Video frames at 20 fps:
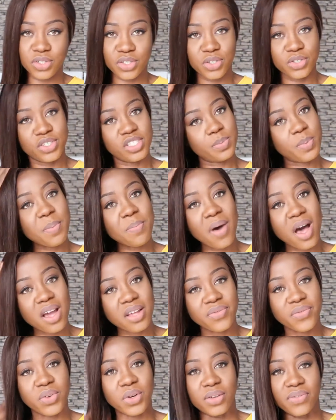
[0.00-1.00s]
So just be
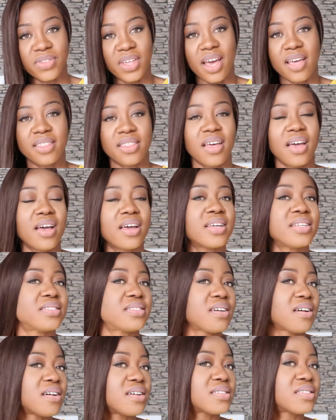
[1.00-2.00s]
mindful of that, that it
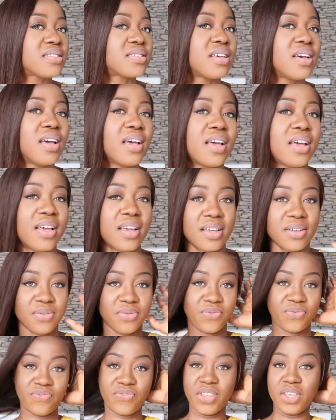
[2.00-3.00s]
does
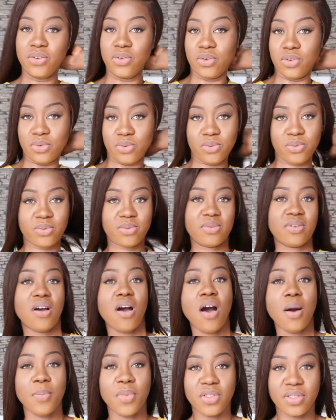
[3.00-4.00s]
feel
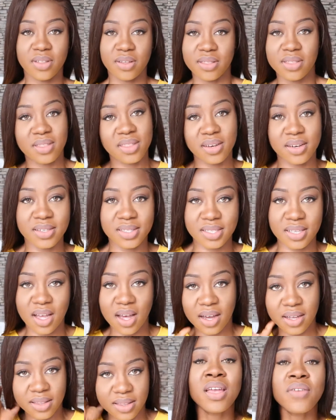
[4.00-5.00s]
calm on the thinner side.